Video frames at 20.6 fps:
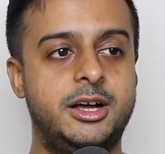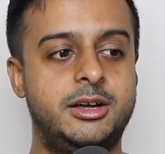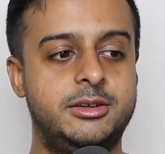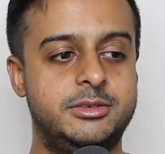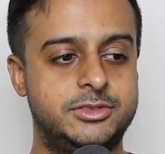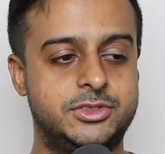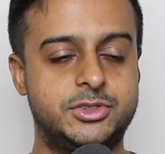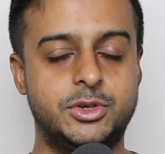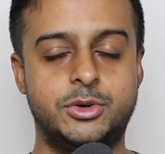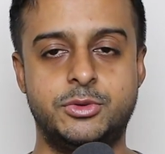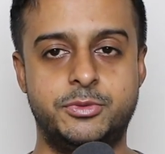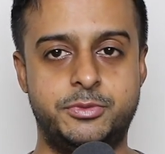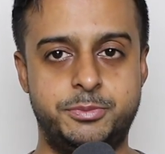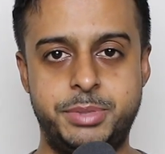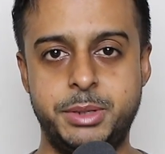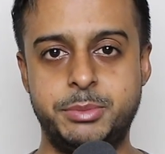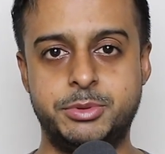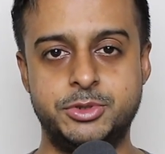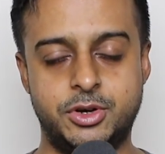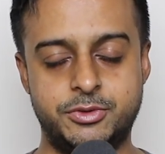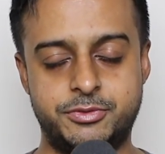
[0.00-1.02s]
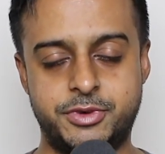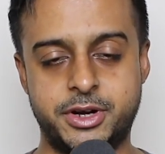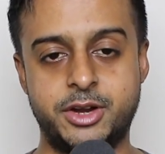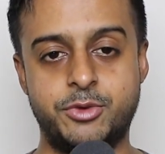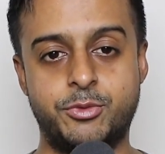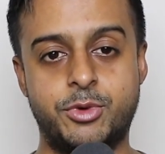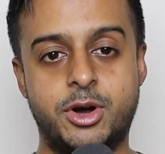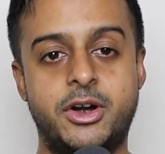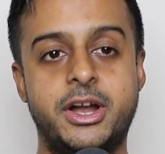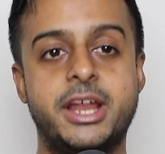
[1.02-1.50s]
So if people don't freaking
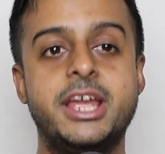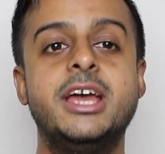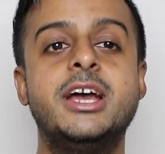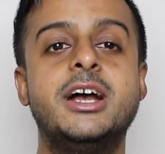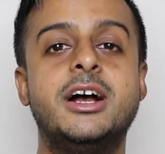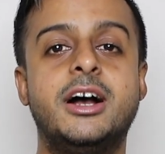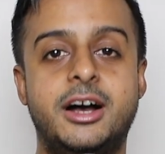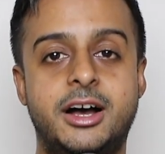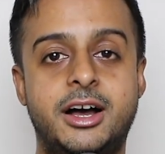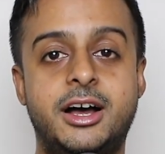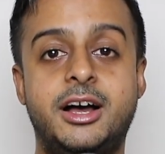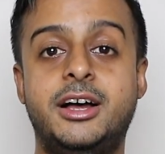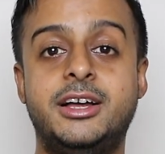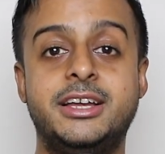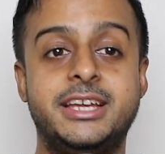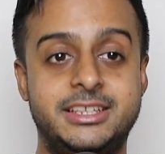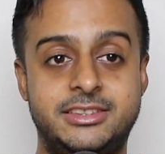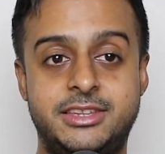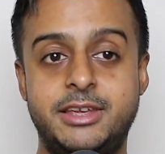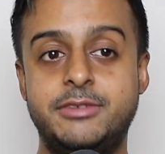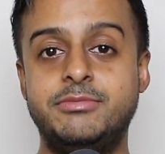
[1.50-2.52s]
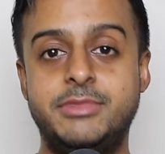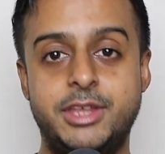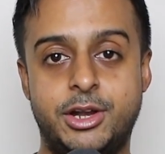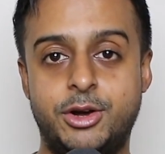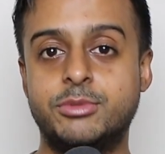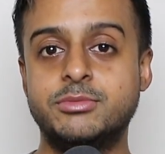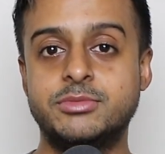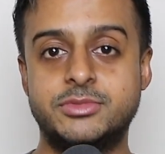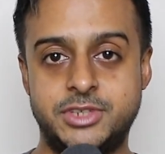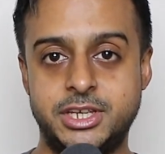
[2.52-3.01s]
worry, they
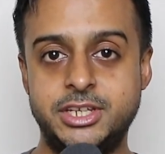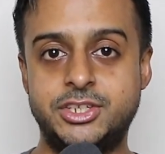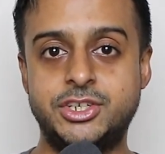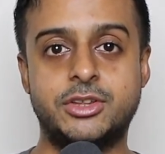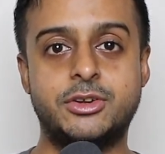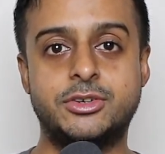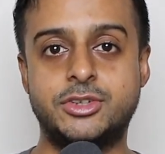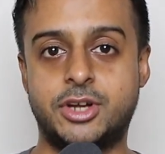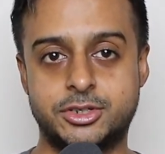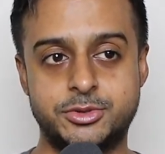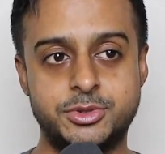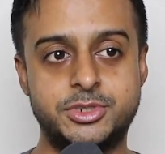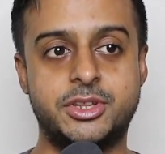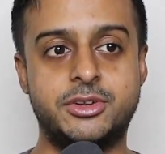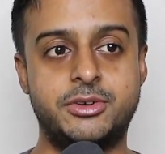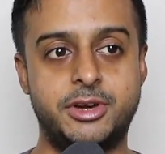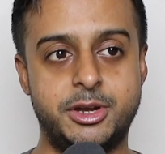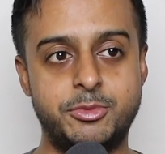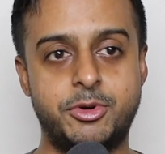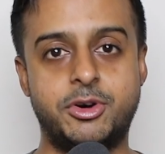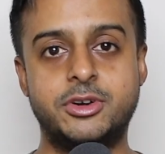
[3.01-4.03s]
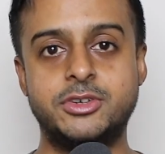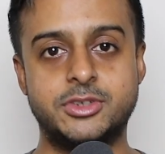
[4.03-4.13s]
don't see each other, talk to each other anymore.